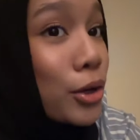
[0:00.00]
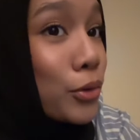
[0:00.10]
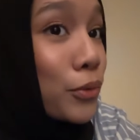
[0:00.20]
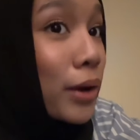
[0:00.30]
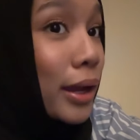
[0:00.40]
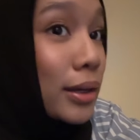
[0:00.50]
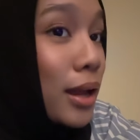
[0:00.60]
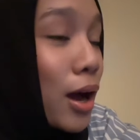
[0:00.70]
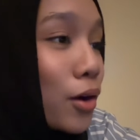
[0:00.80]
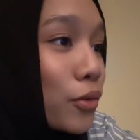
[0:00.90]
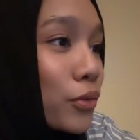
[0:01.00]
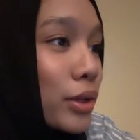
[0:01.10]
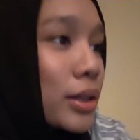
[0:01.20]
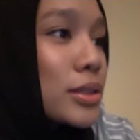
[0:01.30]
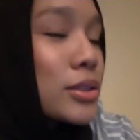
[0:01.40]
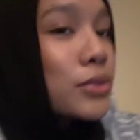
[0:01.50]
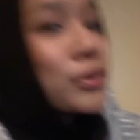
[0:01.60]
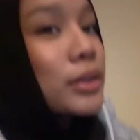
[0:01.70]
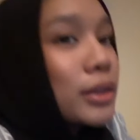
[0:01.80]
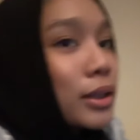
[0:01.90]
right now it is
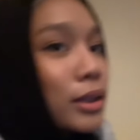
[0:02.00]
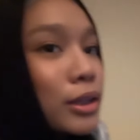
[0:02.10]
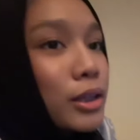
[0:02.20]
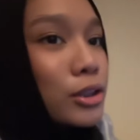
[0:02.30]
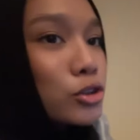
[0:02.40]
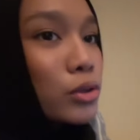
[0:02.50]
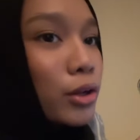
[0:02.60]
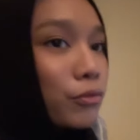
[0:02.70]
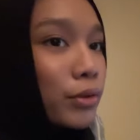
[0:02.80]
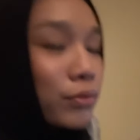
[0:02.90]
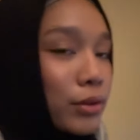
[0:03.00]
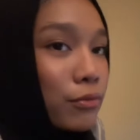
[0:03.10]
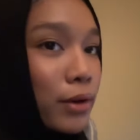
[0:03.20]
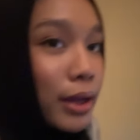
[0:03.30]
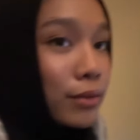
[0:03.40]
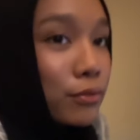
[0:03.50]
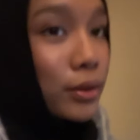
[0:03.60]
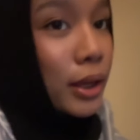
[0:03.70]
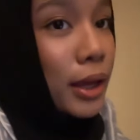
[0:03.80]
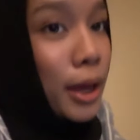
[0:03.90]
currently 12:55
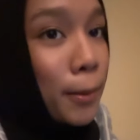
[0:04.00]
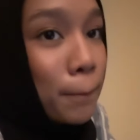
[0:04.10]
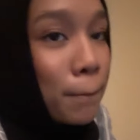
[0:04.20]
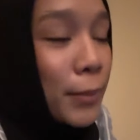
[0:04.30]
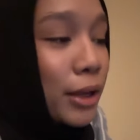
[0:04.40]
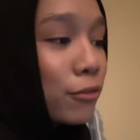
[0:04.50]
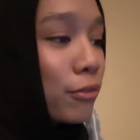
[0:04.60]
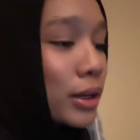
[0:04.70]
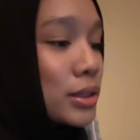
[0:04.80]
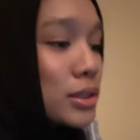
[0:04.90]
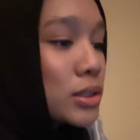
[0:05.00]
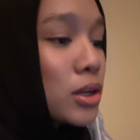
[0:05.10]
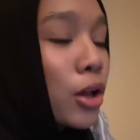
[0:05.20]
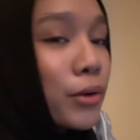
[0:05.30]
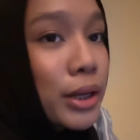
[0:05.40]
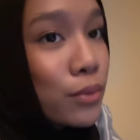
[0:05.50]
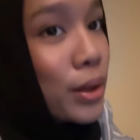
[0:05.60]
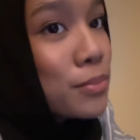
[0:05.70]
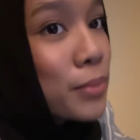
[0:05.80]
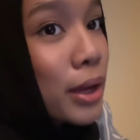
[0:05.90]
p.m. My friends already
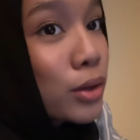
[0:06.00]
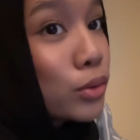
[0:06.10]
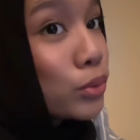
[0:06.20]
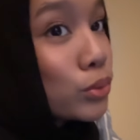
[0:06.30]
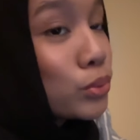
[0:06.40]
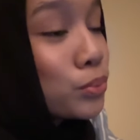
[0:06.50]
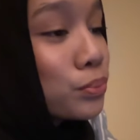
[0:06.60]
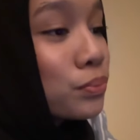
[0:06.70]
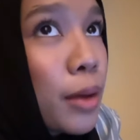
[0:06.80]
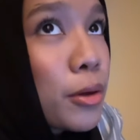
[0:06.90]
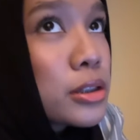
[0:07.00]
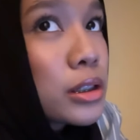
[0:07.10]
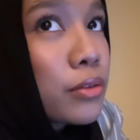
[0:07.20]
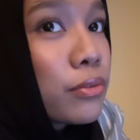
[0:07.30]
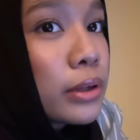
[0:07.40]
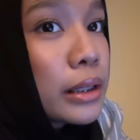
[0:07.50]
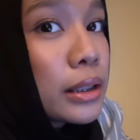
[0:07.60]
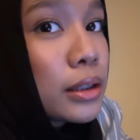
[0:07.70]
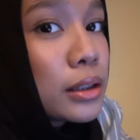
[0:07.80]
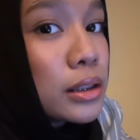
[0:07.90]
went back home. I'm actually
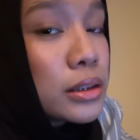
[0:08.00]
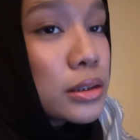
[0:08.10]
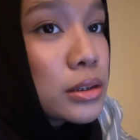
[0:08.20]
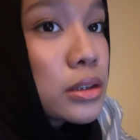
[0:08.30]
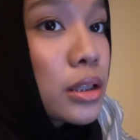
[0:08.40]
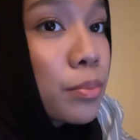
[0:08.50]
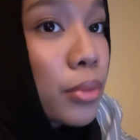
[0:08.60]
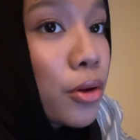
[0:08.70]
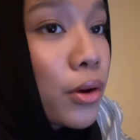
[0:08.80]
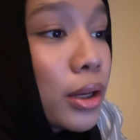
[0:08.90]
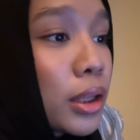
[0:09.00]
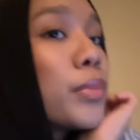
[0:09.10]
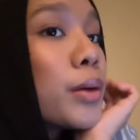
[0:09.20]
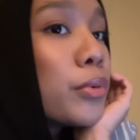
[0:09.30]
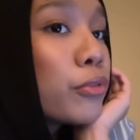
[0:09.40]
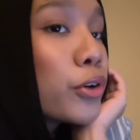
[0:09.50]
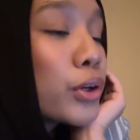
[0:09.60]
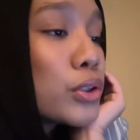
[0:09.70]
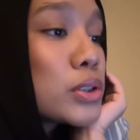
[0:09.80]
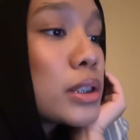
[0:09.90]
feeling a little sleepy already, but before
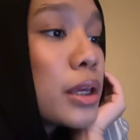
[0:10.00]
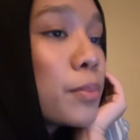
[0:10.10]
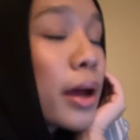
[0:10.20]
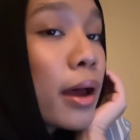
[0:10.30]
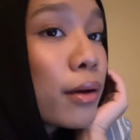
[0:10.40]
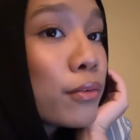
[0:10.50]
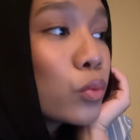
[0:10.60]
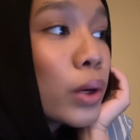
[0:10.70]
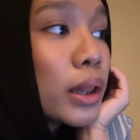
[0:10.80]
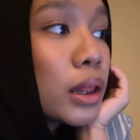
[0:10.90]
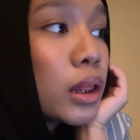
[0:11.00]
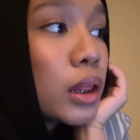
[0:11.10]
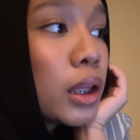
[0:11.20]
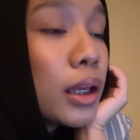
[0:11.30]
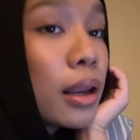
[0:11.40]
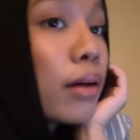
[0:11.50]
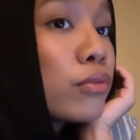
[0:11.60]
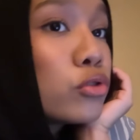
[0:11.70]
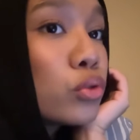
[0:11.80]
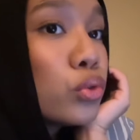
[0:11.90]
going to sleep, I have one thing
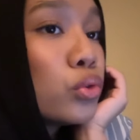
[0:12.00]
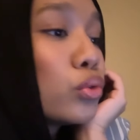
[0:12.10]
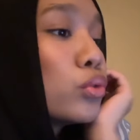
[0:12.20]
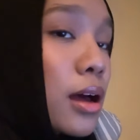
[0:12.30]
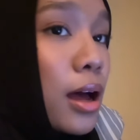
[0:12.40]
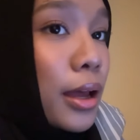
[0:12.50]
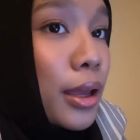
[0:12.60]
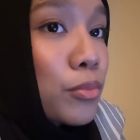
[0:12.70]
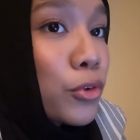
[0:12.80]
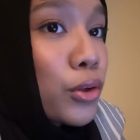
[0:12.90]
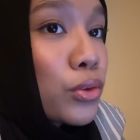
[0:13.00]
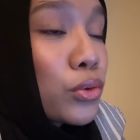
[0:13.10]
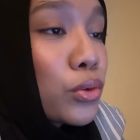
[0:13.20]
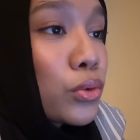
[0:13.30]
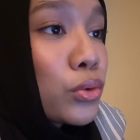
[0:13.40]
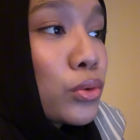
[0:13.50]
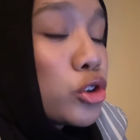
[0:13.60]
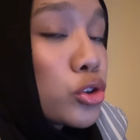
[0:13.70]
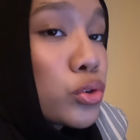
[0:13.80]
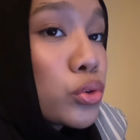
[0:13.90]
left to do. I am going
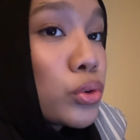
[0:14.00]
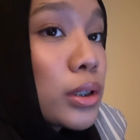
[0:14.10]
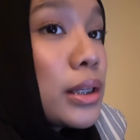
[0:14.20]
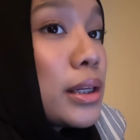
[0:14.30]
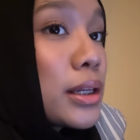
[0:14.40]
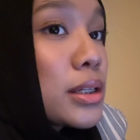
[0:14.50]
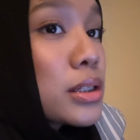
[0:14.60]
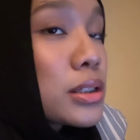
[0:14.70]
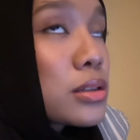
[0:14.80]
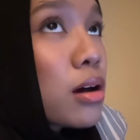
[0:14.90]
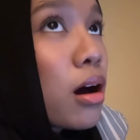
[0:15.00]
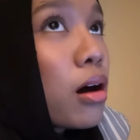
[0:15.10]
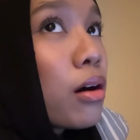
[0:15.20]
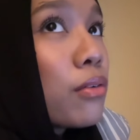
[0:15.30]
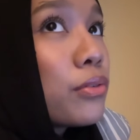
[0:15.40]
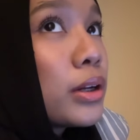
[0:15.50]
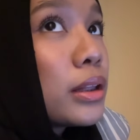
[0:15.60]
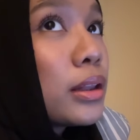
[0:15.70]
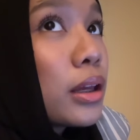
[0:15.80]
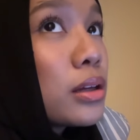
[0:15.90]
to do a list of
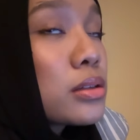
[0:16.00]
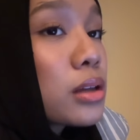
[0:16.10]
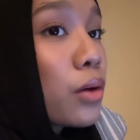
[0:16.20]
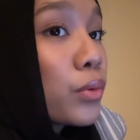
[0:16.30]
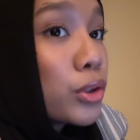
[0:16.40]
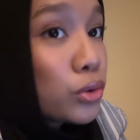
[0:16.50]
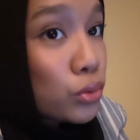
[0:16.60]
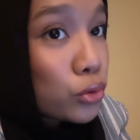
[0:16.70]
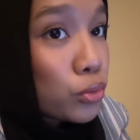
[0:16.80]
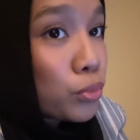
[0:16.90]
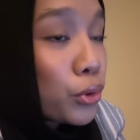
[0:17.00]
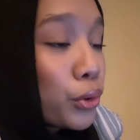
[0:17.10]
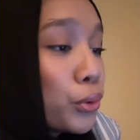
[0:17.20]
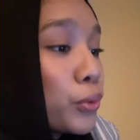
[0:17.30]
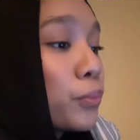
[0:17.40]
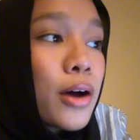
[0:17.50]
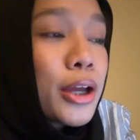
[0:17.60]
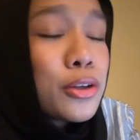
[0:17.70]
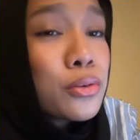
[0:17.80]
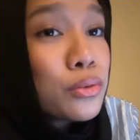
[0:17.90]
the things I'm gonna do tomorrow.
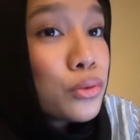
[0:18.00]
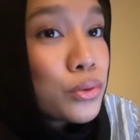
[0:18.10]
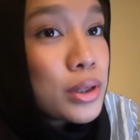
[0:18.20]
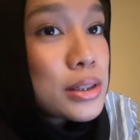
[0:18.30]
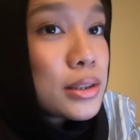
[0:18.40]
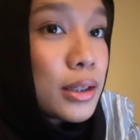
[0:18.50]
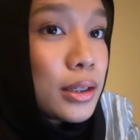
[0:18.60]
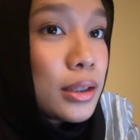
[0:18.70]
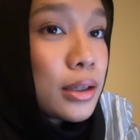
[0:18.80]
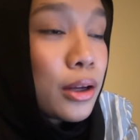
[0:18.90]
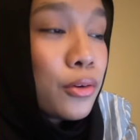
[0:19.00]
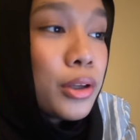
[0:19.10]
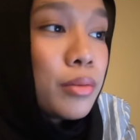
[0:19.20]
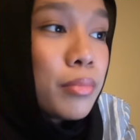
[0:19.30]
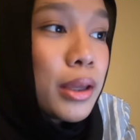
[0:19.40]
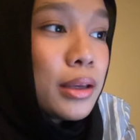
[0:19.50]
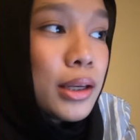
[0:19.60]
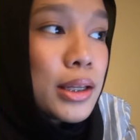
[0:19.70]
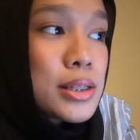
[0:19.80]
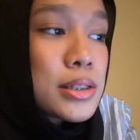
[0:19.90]
I don't do this daily. I only make
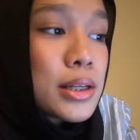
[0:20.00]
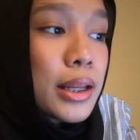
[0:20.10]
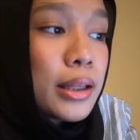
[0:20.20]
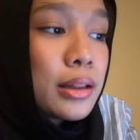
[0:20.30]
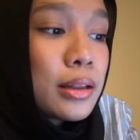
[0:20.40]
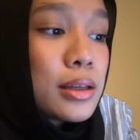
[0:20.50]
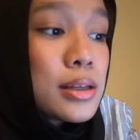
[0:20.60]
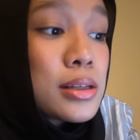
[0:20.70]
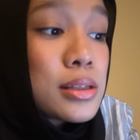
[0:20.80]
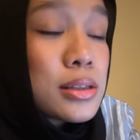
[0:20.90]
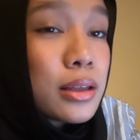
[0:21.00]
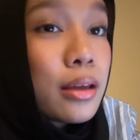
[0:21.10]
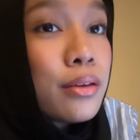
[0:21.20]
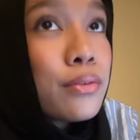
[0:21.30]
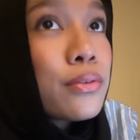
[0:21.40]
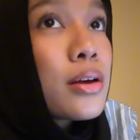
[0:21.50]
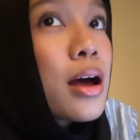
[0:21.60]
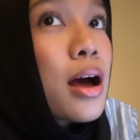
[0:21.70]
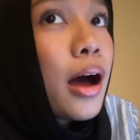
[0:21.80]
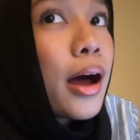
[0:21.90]
lists like this if
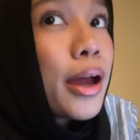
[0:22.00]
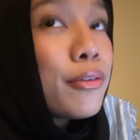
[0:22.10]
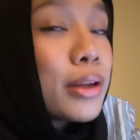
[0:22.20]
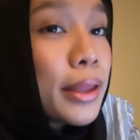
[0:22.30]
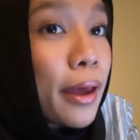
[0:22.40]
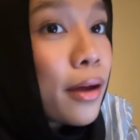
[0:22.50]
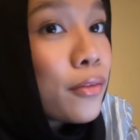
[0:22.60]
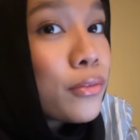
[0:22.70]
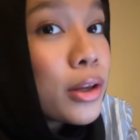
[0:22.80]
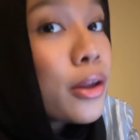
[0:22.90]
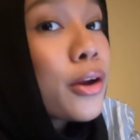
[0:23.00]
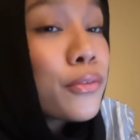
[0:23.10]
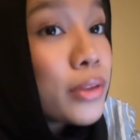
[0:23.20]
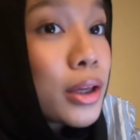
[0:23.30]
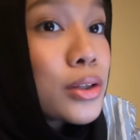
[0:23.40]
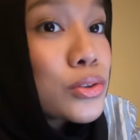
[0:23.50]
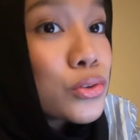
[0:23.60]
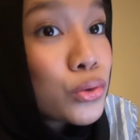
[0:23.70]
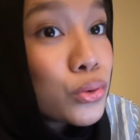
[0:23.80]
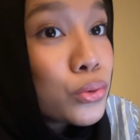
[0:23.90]
I really have a lot of things
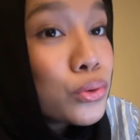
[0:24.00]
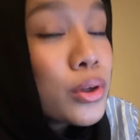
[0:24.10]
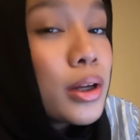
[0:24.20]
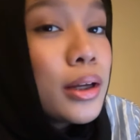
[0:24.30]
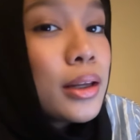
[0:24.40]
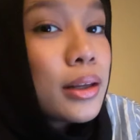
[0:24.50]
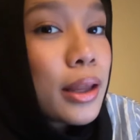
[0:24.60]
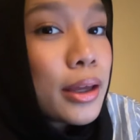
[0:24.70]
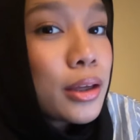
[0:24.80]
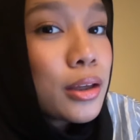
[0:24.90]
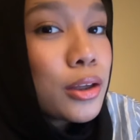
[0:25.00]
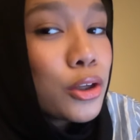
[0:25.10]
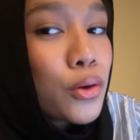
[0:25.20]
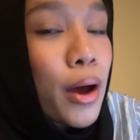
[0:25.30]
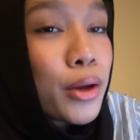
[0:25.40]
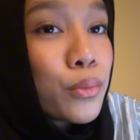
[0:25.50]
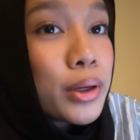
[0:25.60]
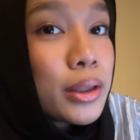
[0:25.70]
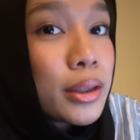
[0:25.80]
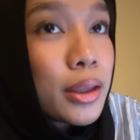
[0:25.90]
to do. Like, you know, I don't
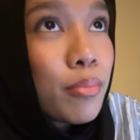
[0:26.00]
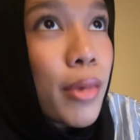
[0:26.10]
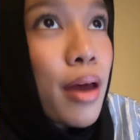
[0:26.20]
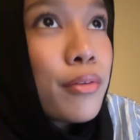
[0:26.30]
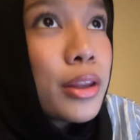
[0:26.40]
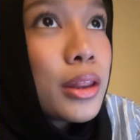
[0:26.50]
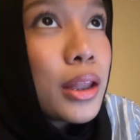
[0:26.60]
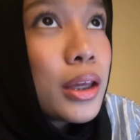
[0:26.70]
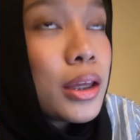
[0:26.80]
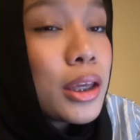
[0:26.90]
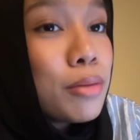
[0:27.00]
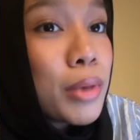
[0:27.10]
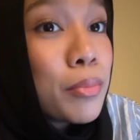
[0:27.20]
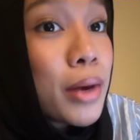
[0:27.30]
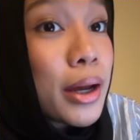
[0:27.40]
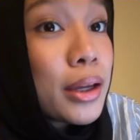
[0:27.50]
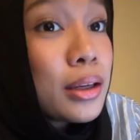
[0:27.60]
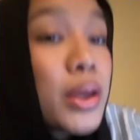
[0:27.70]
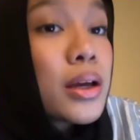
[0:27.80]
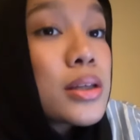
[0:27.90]
want to keep everything in my
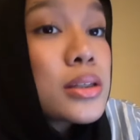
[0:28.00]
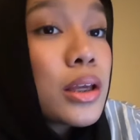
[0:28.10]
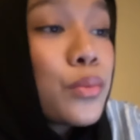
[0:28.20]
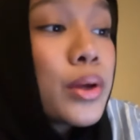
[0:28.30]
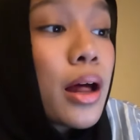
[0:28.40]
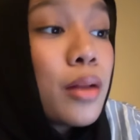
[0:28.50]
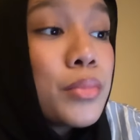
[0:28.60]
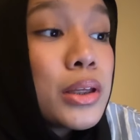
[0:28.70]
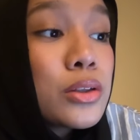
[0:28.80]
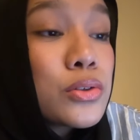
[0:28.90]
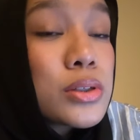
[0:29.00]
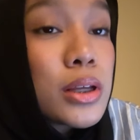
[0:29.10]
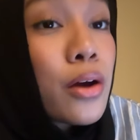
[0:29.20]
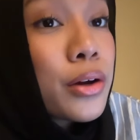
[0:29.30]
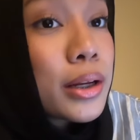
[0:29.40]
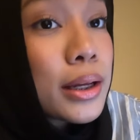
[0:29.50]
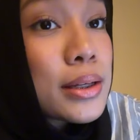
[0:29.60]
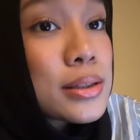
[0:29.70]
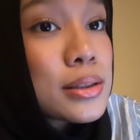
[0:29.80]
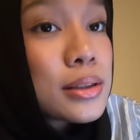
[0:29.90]
mind because it will help me to stay
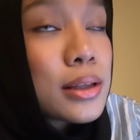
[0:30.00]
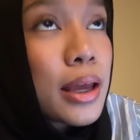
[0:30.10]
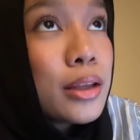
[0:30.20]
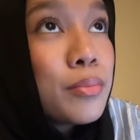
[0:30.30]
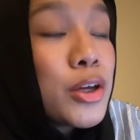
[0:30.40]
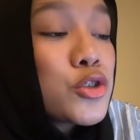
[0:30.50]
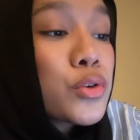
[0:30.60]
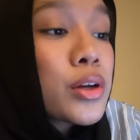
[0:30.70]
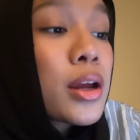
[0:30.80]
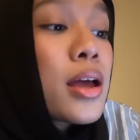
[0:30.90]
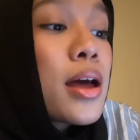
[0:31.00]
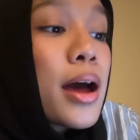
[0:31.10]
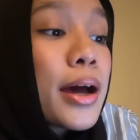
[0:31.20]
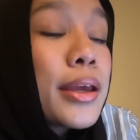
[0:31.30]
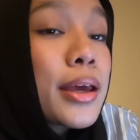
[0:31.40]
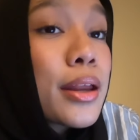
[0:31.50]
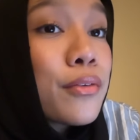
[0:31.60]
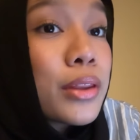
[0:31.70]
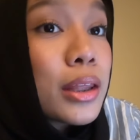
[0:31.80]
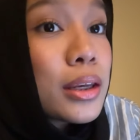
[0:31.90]
organized and make sure I get
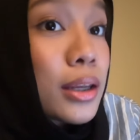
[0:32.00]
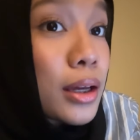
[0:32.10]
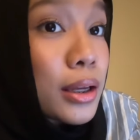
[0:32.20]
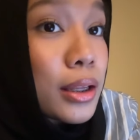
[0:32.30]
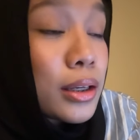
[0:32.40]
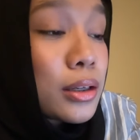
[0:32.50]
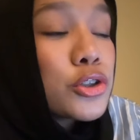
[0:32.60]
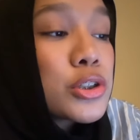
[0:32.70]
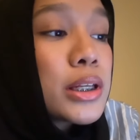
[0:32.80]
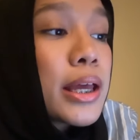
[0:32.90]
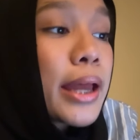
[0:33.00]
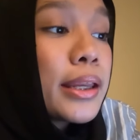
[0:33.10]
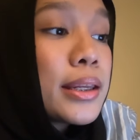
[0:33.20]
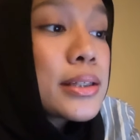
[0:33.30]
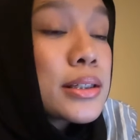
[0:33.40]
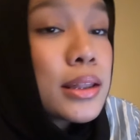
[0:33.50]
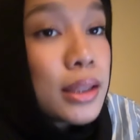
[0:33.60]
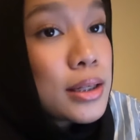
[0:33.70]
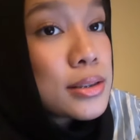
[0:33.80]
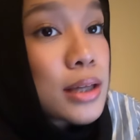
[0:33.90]
everything done. Usually, I list the
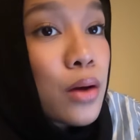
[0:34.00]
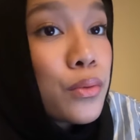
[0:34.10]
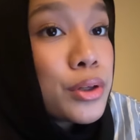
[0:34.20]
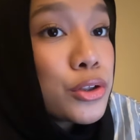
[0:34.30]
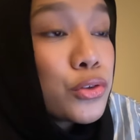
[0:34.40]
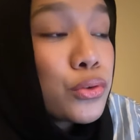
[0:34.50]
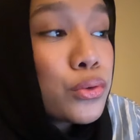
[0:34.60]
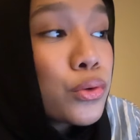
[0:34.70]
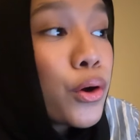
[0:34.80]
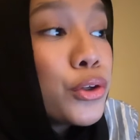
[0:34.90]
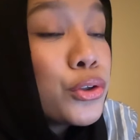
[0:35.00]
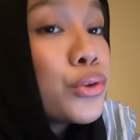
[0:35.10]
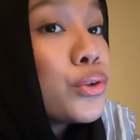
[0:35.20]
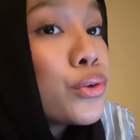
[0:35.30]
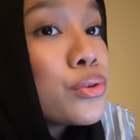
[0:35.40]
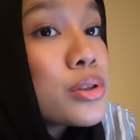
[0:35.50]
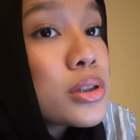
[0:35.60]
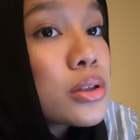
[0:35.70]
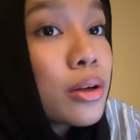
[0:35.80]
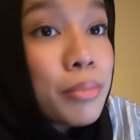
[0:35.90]
things that I want to do on Good
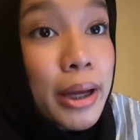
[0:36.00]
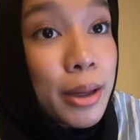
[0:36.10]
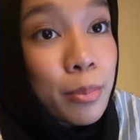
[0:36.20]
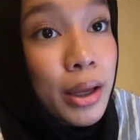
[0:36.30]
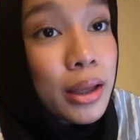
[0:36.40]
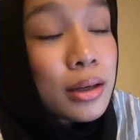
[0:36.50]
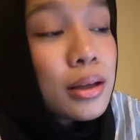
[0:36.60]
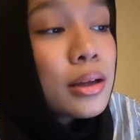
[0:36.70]
Notes on my iPad.